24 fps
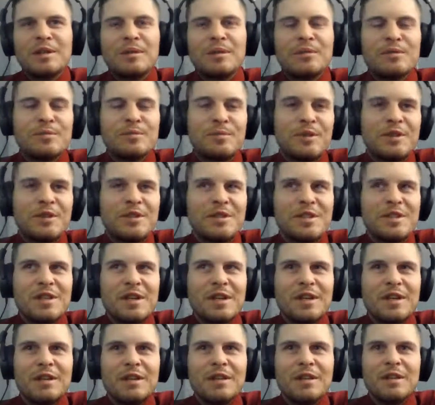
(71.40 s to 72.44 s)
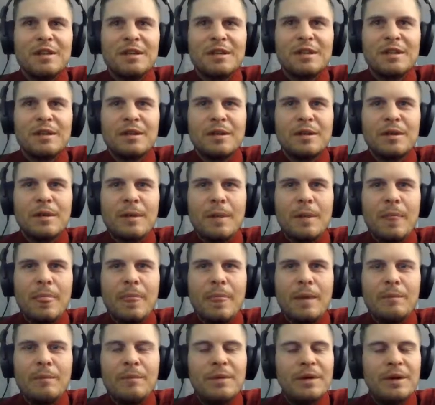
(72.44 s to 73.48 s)
pretty sick.
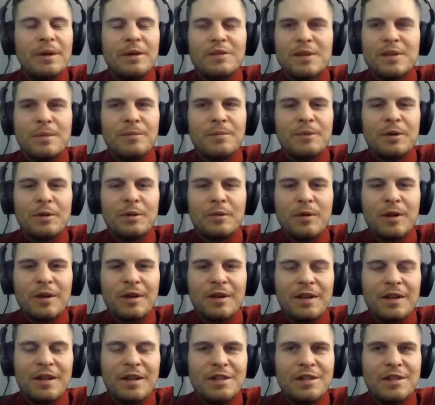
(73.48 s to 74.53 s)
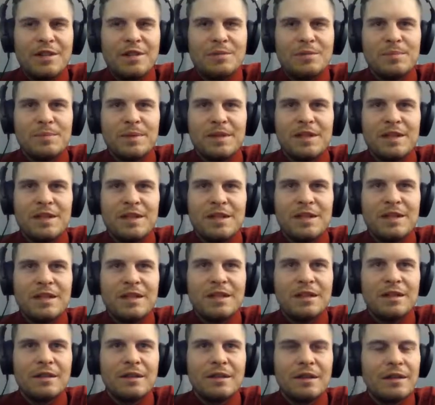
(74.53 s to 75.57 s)
But I was up there one day, just beat.
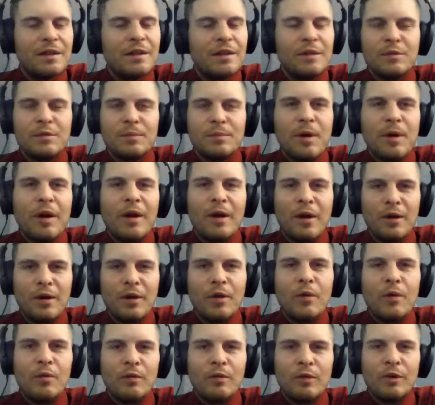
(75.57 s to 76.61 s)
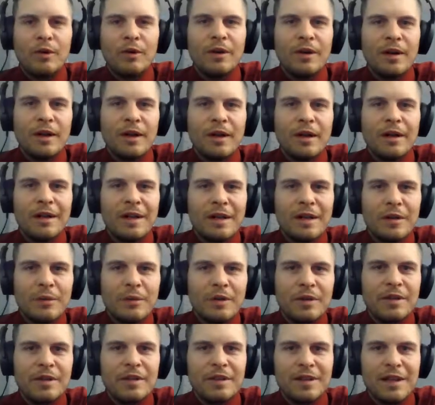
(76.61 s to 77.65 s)
I think it was probably hungover. Yeah, went to
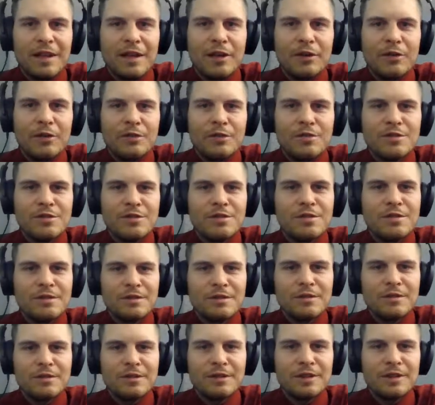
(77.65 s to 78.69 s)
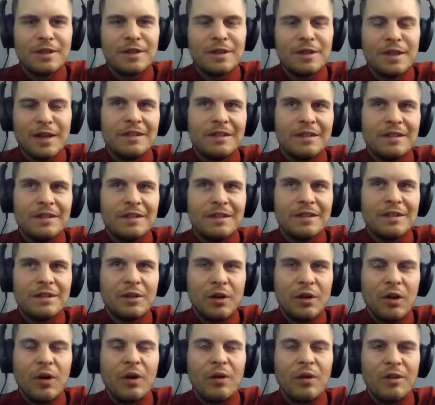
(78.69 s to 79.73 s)
Cairns in
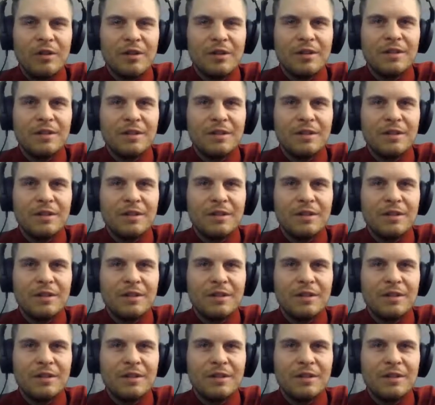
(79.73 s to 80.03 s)
Conklin,